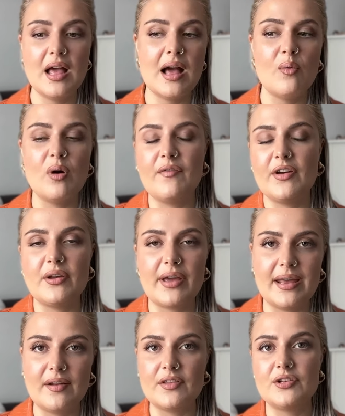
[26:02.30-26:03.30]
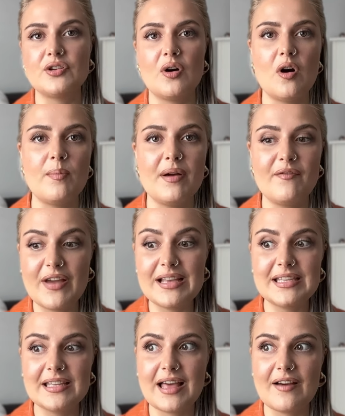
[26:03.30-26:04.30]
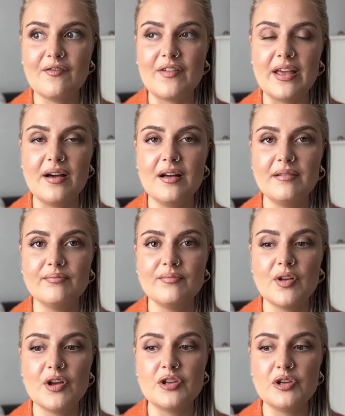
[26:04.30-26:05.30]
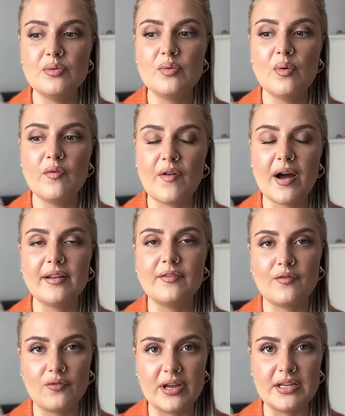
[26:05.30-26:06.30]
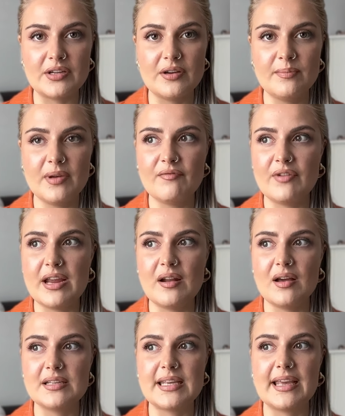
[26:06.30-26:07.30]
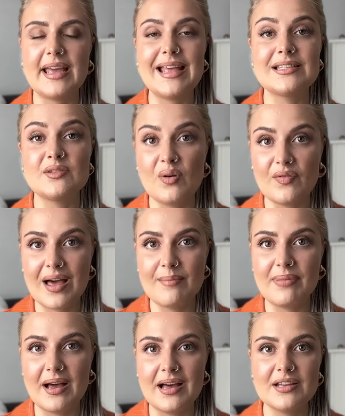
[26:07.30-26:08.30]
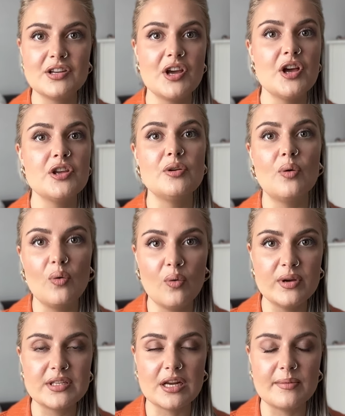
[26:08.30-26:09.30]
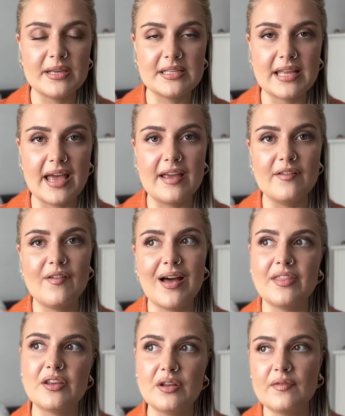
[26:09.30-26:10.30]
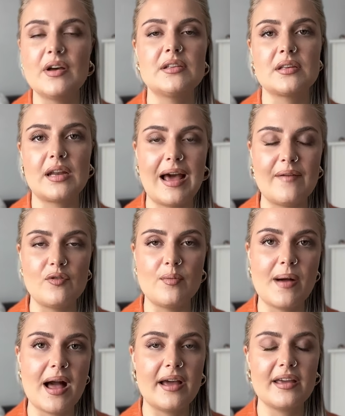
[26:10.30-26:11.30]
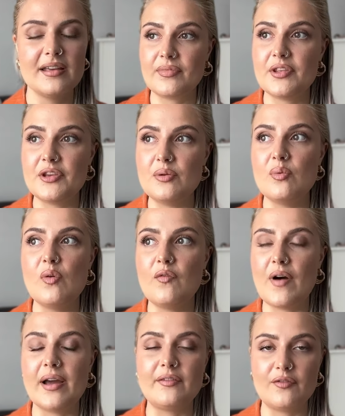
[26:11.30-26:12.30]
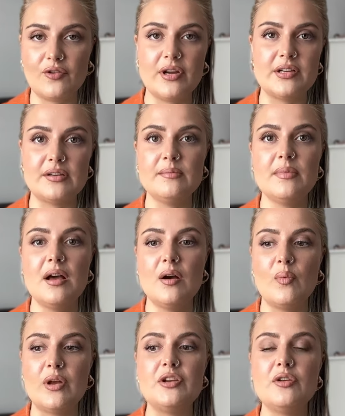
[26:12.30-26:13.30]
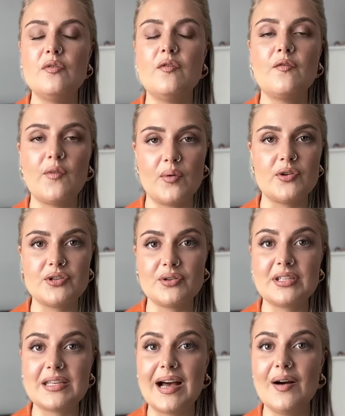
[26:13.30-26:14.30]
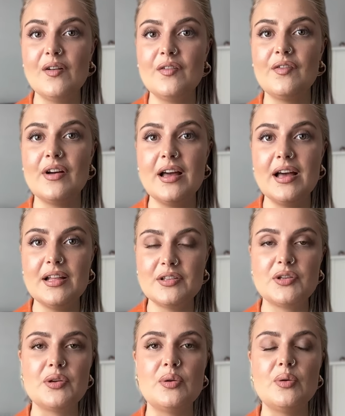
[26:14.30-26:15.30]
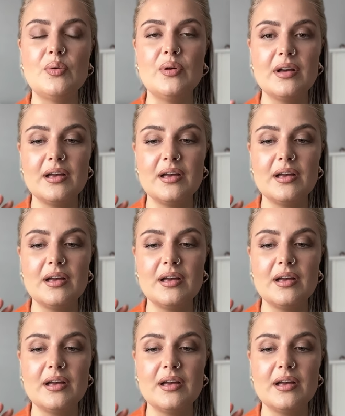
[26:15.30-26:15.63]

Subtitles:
what if I don't get another job. Facing that fear, you will find freedom, realizing it's not that bad. You're always going to be safe and the universe is going to have your back. You will find freedom when you force yourself to